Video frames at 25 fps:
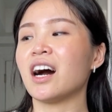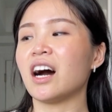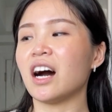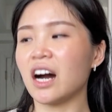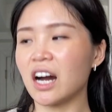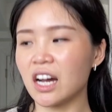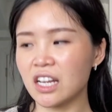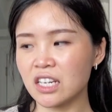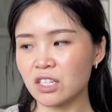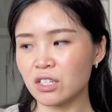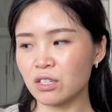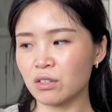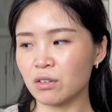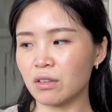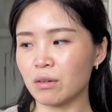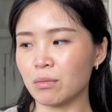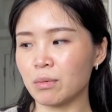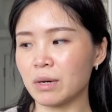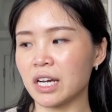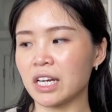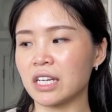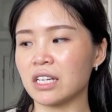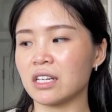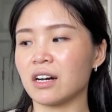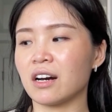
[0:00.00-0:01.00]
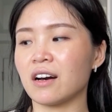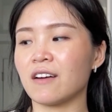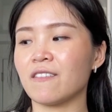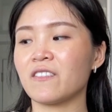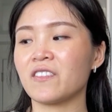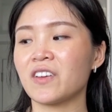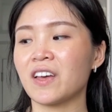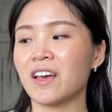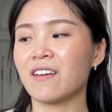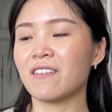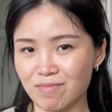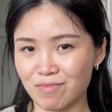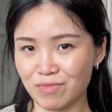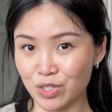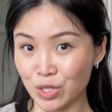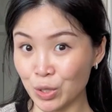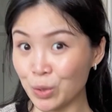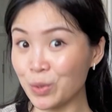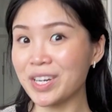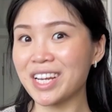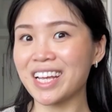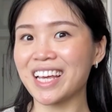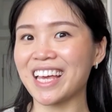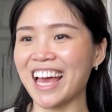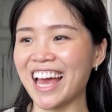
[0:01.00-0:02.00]
undo the bind off, do
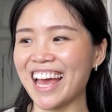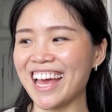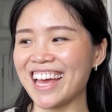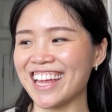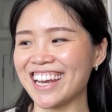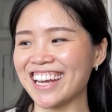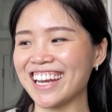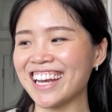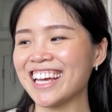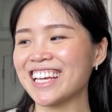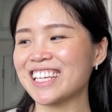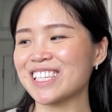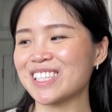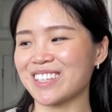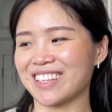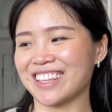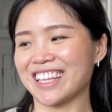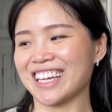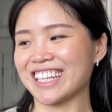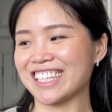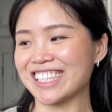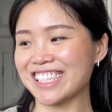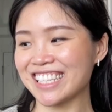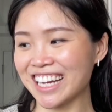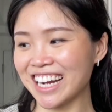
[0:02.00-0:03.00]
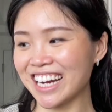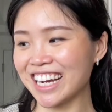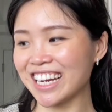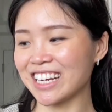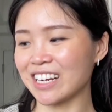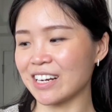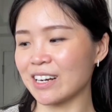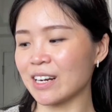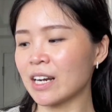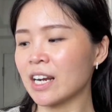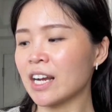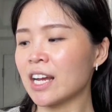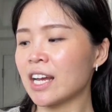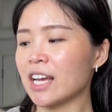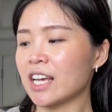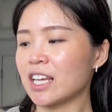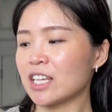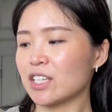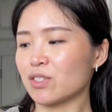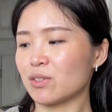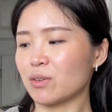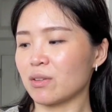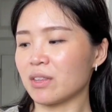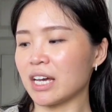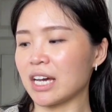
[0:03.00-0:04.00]
it again so that it's tighter,
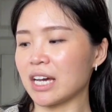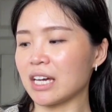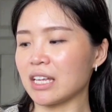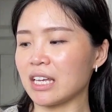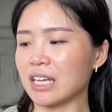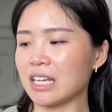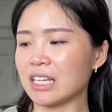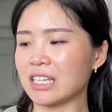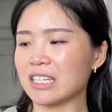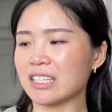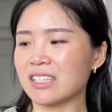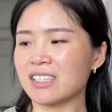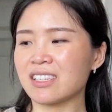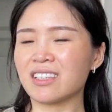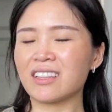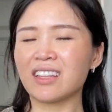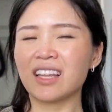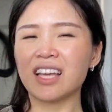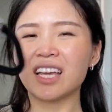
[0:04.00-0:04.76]
so that it doesn't